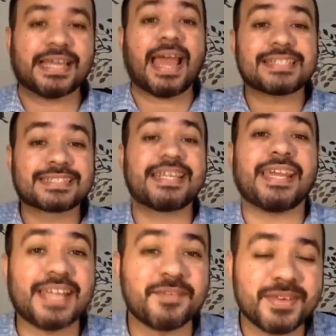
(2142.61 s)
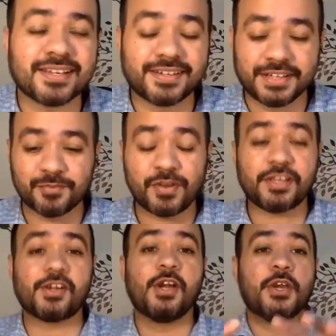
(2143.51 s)
That's dynamic learning, where
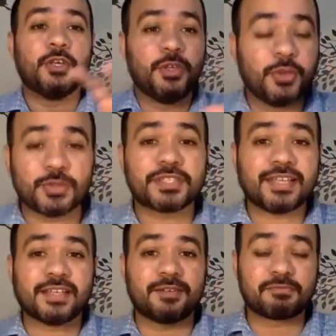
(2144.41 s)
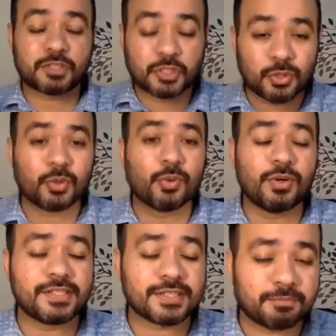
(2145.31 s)
you're using the
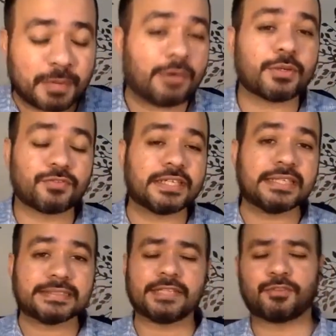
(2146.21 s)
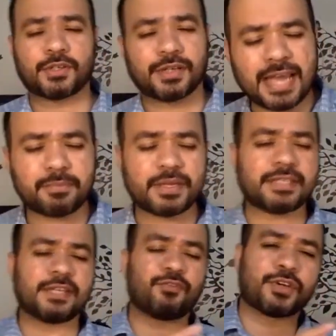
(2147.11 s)
tools and power of the internet for
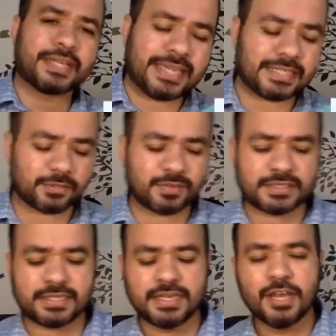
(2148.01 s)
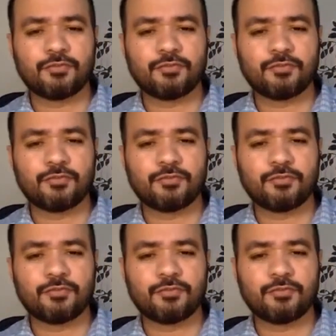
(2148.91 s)
collaborating, for creativity,